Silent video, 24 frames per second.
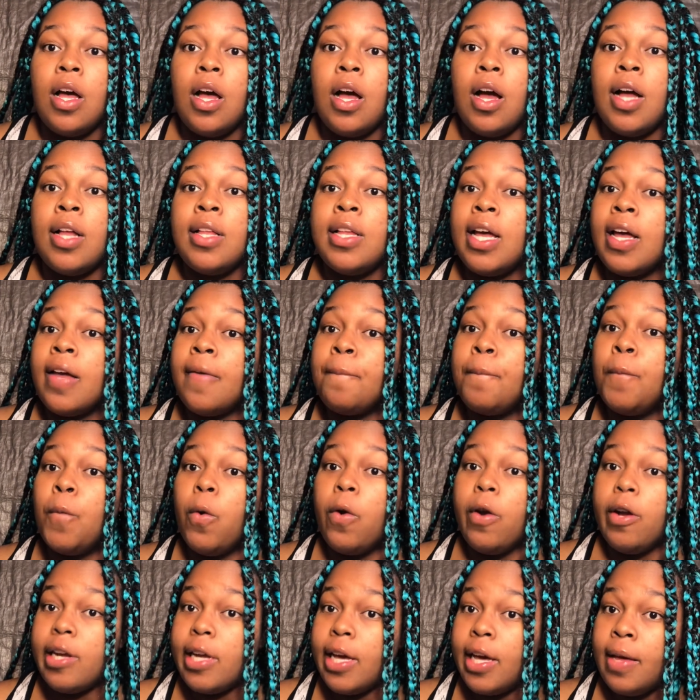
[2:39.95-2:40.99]
I like
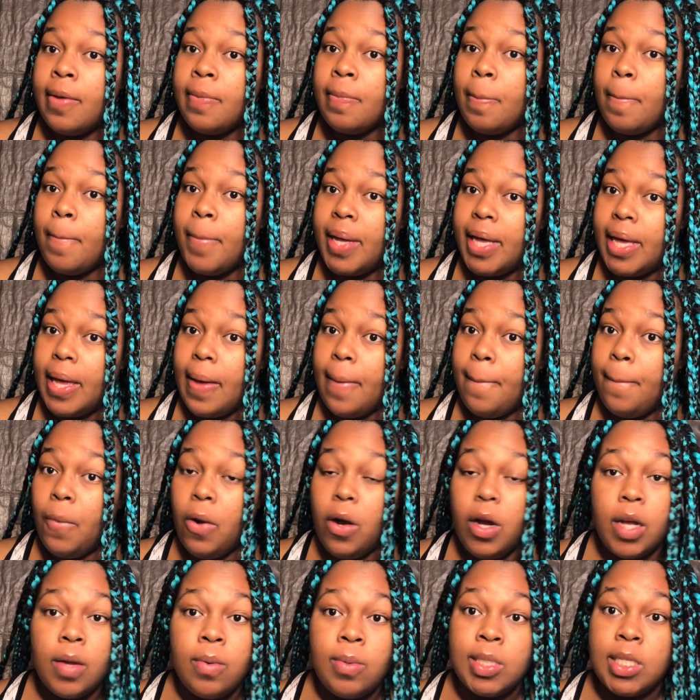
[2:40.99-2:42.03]
Morgan, but
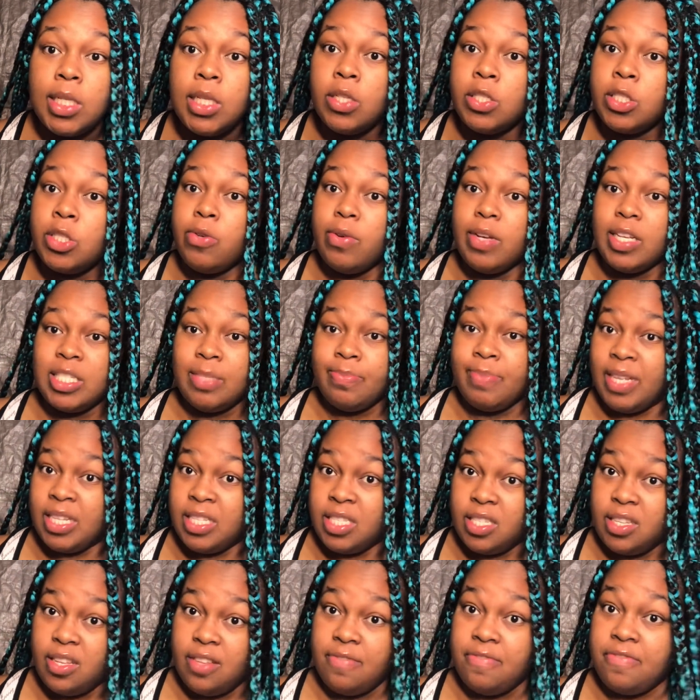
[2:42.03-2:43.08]
Morgan was a little too
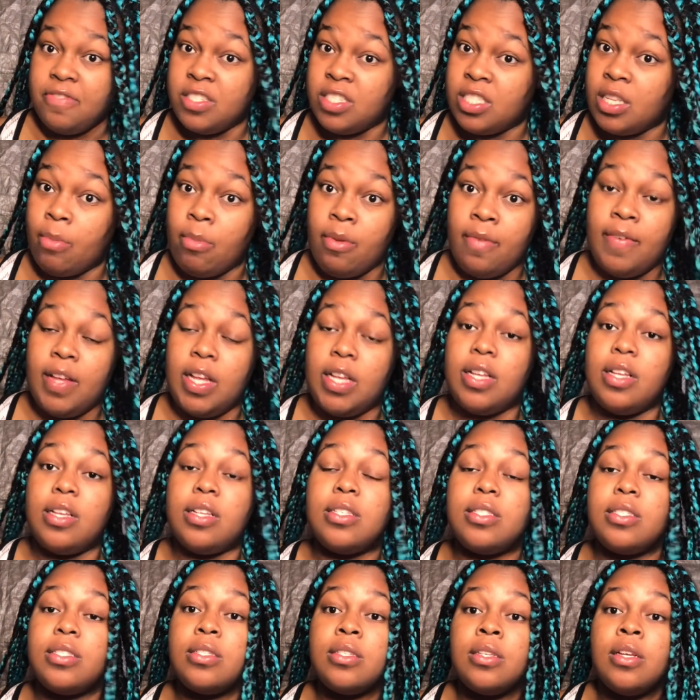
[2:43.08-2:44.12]
expensive for some of
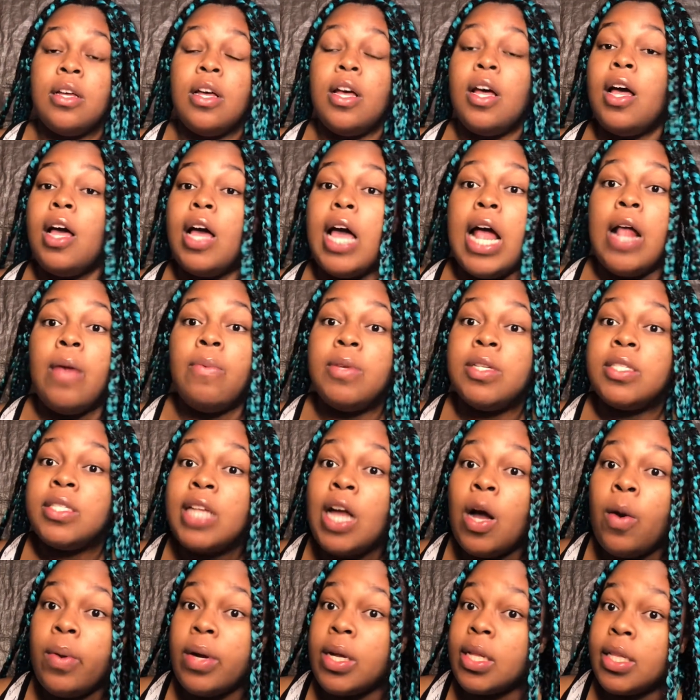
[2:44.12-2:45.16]
us and it was
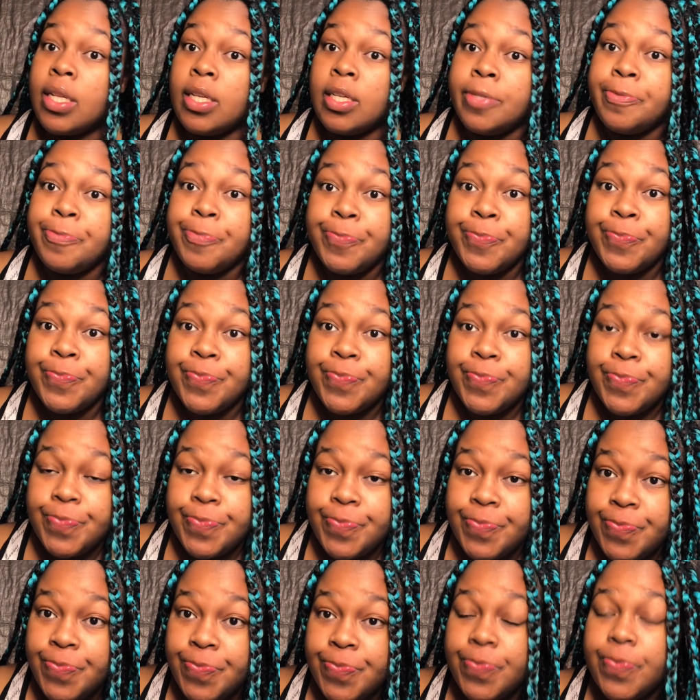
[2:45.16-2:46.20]
not worth it.
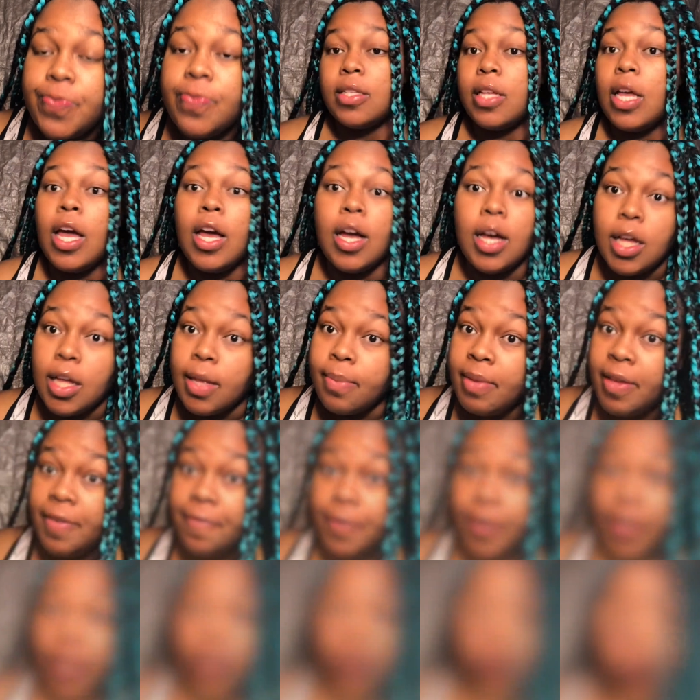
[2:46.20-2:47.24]
It could be for
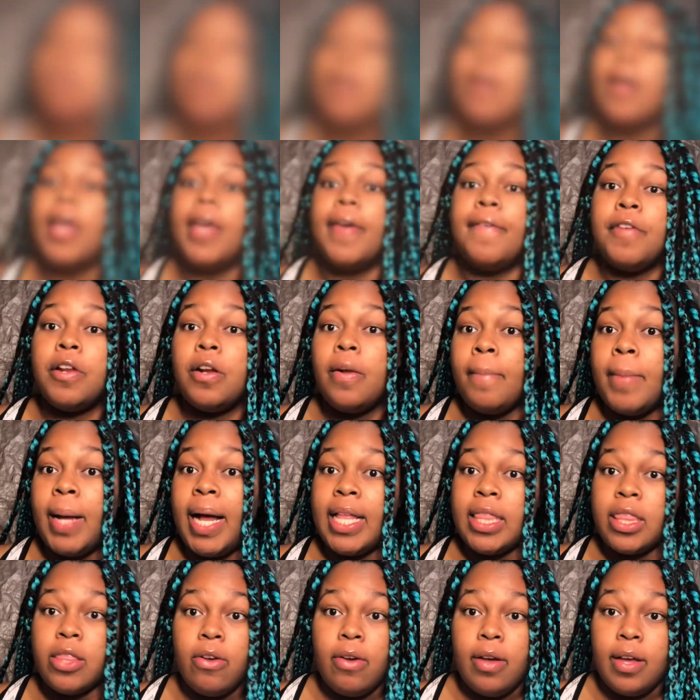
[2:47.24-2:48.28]
you. If you don't
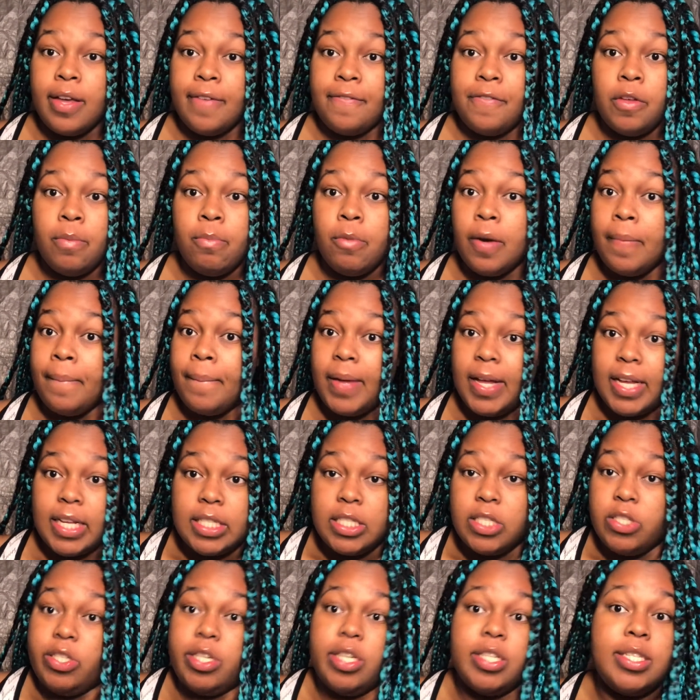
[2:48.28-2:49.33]
mind throwing a few more bucks
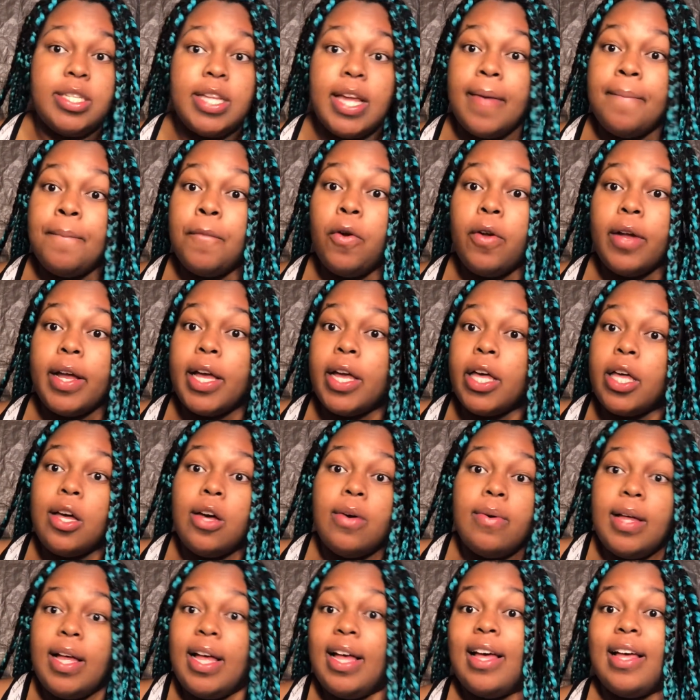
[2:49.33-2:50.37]
just to get Morgan,
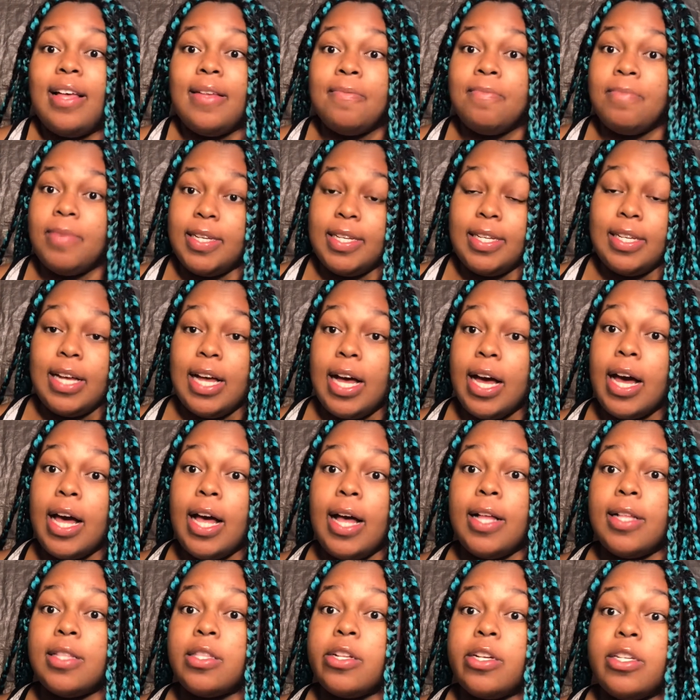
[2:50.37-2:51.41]
go ahead, but I
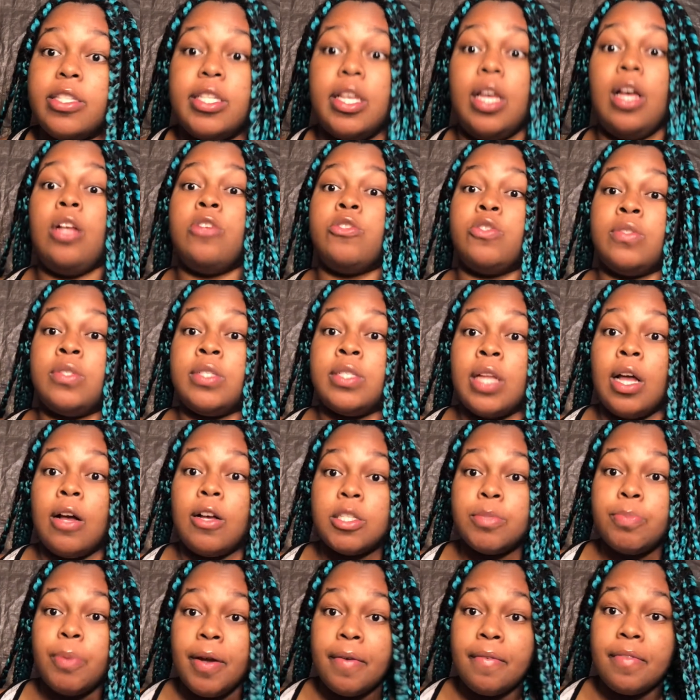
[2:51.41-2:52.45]
got 1300 and I
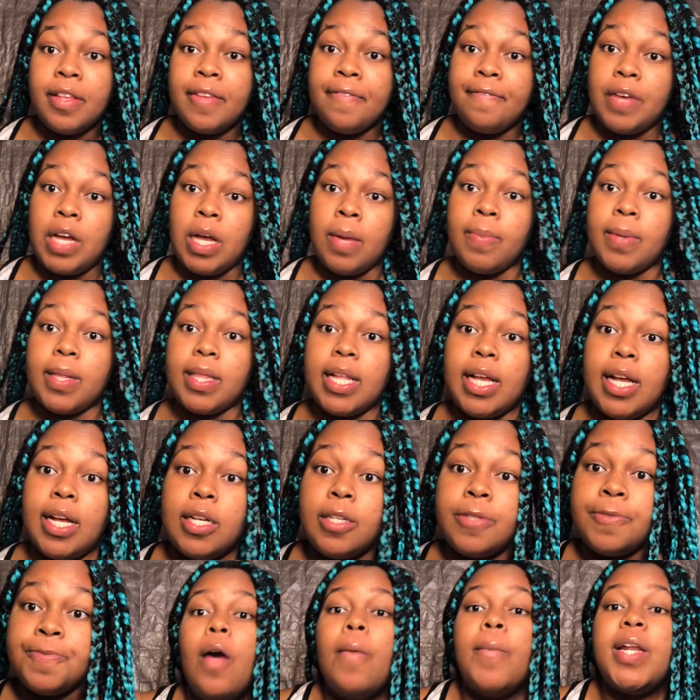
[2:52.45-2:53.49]
was perfectly fine with that.
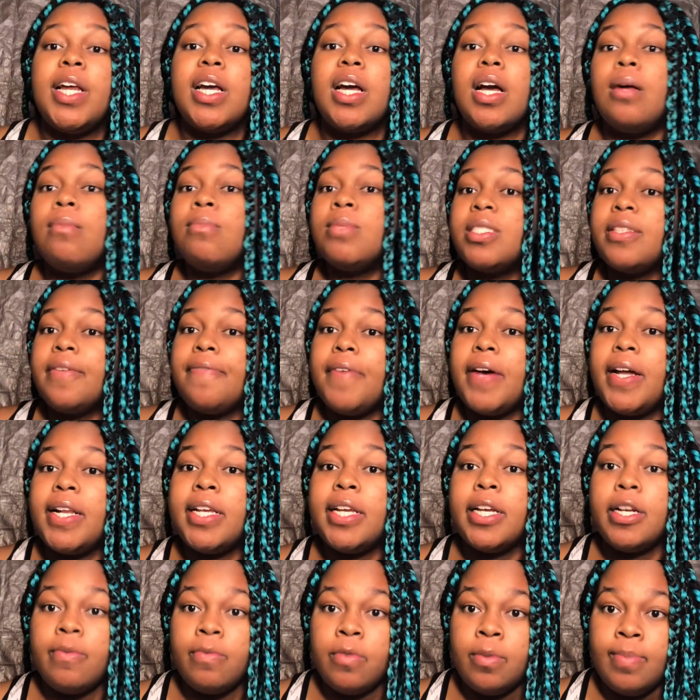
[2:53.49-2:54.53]
When it comes to finding
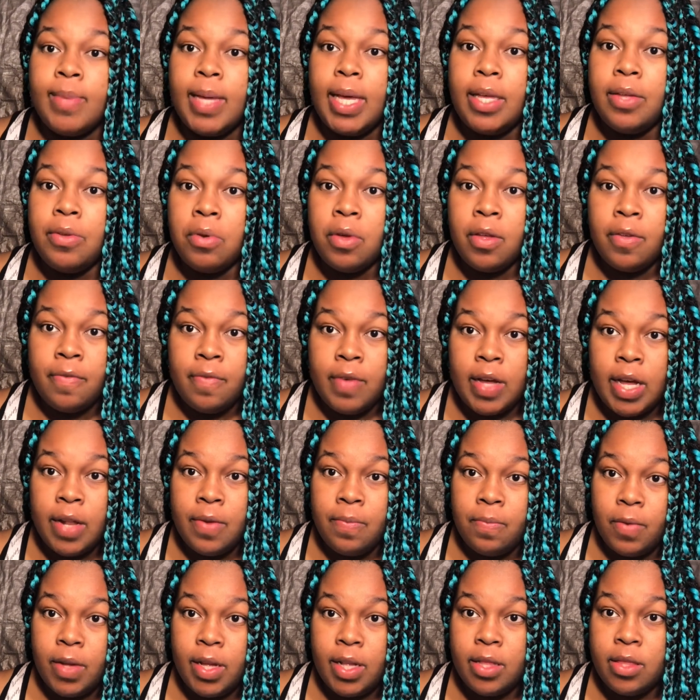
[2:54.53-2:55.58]
your roommate, you can
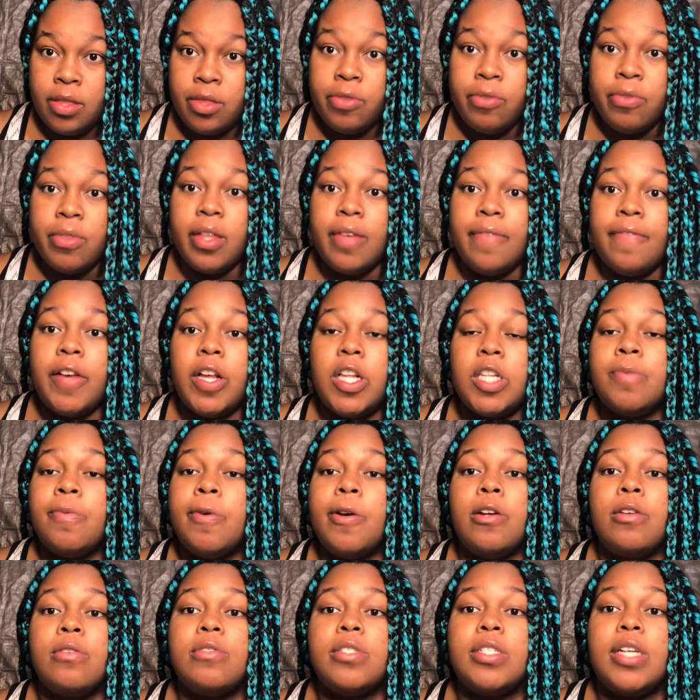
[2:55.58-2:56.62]
find one through the
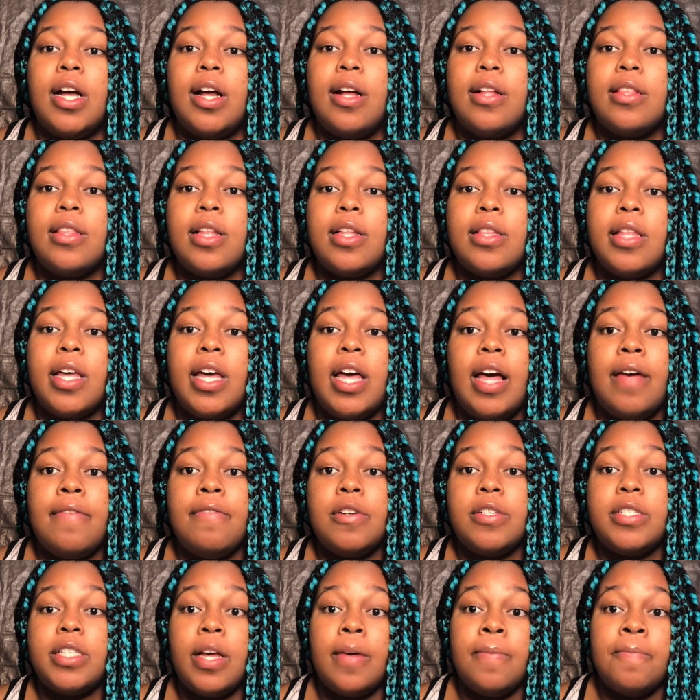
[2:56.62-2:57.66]
Facebook group chat that they have for
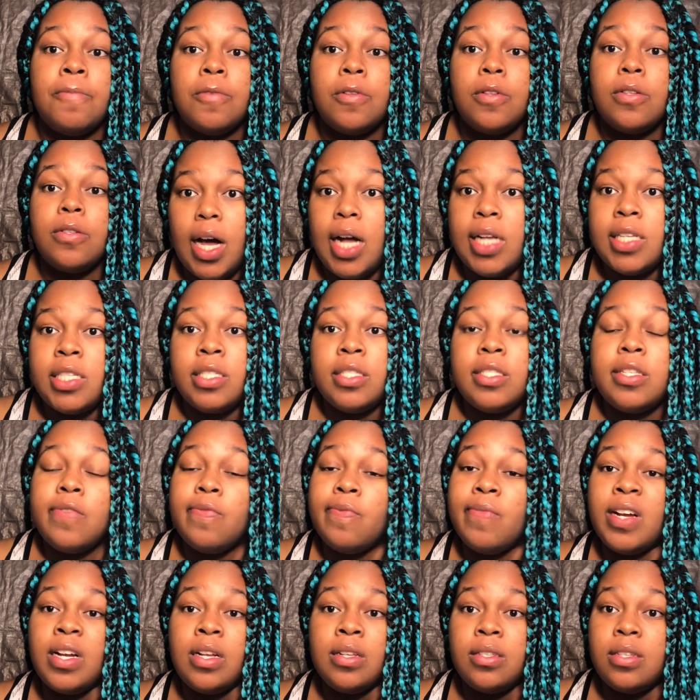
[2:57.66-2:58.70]
Temple. I just did
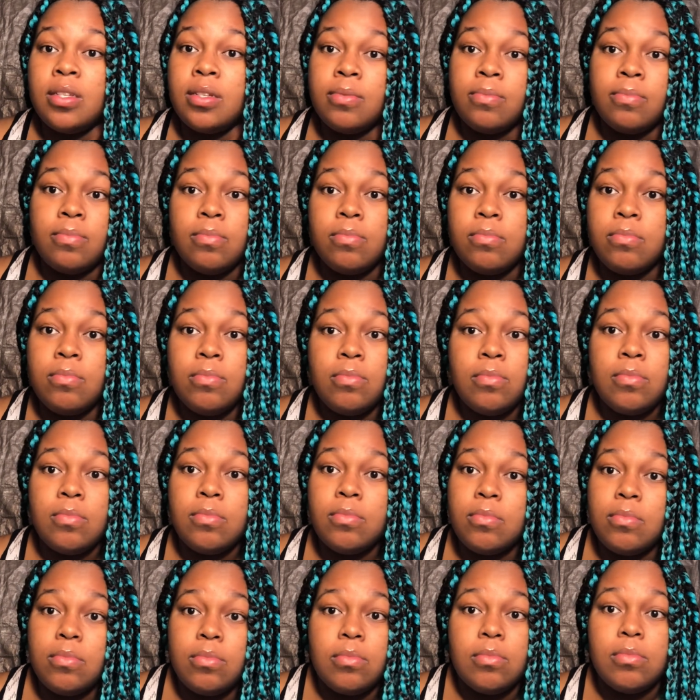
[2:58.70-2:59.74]
random.
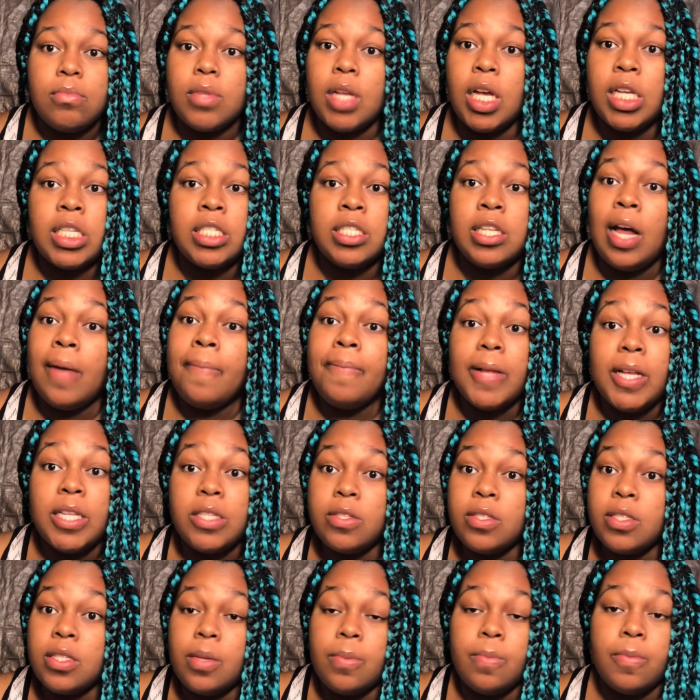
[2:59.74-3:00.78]
I just got placed
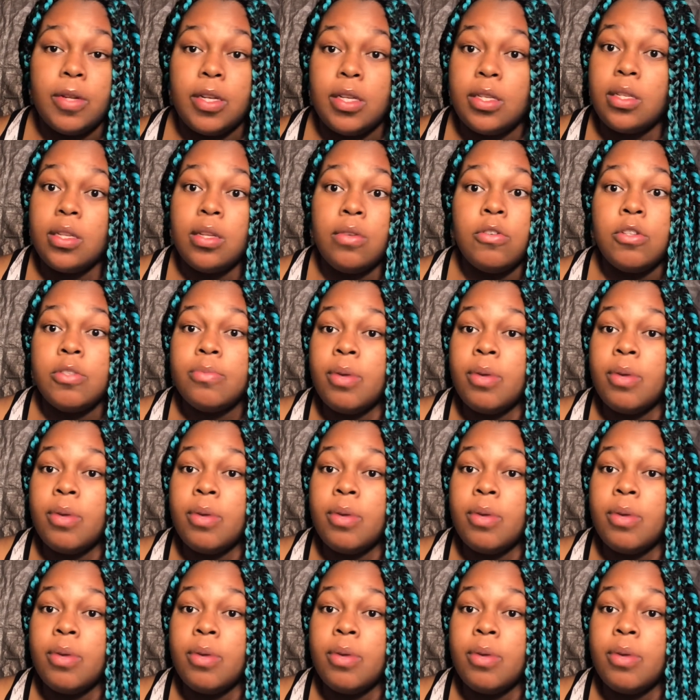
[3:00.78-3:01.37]
with someone. It was